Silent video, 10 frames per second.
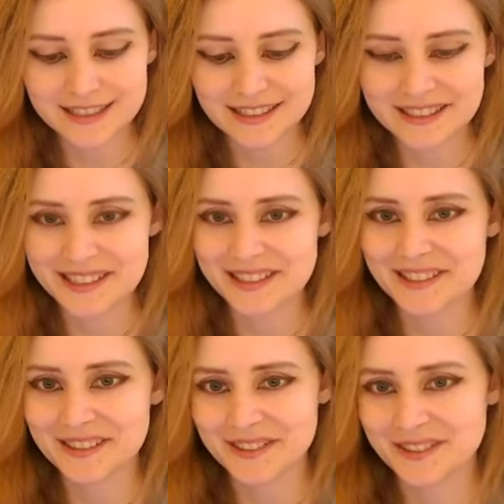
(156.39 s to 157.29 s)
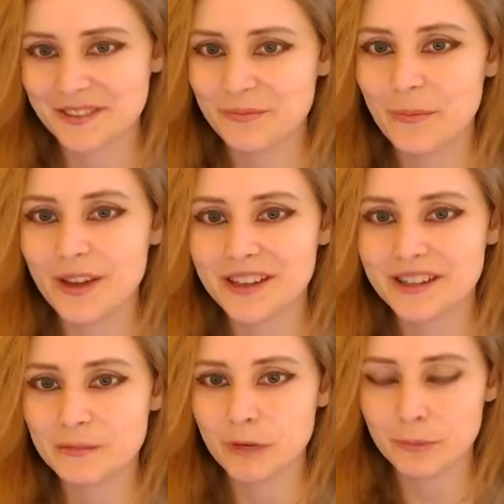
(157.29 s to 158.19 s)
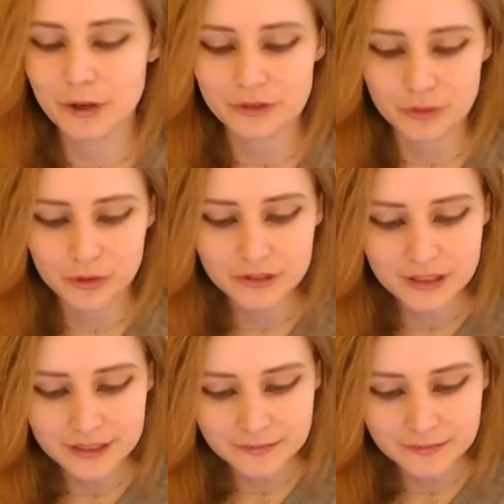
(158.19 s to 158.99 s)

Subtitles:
at least in my part of the world.